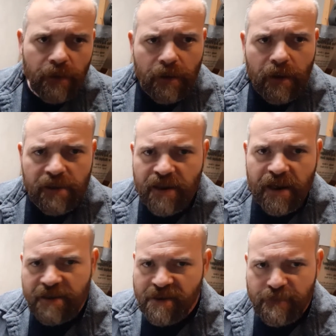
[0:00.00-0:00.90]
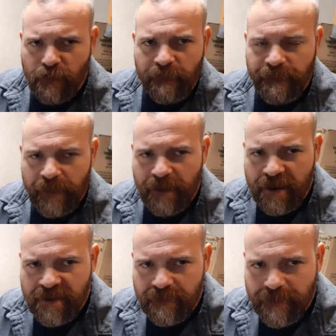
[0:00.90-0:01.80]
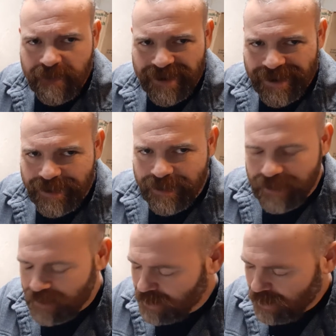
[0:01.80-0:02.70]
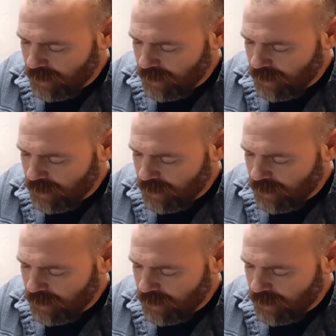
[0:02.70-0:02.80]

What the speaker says: Because I guess it's more foundational to existence.